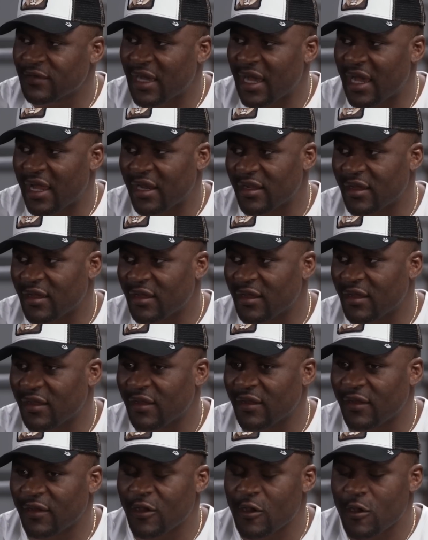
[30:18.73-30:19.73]
And uh,
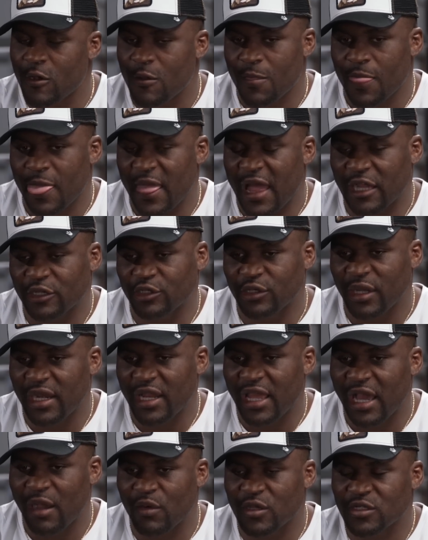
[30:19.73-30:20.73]

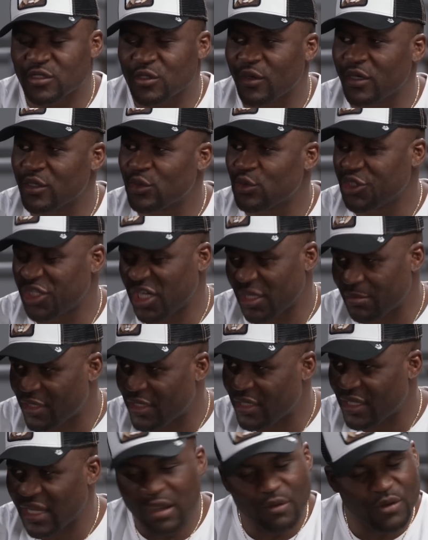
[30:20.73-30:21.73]
actually, I was going to
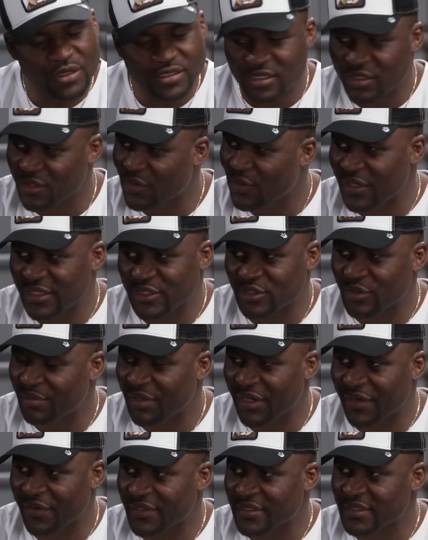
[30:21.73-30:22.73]
Germany. I wasn't. Yeah, yeah. You
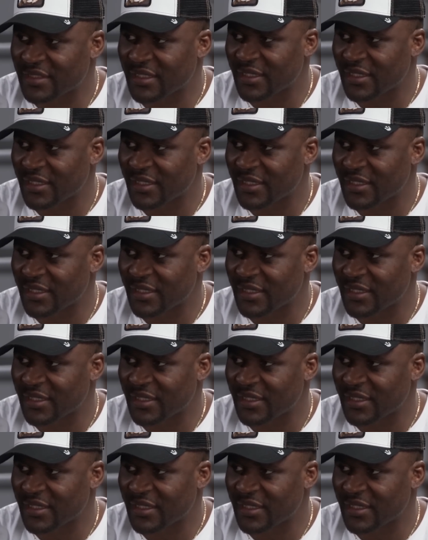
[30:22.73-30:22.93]
wanted to go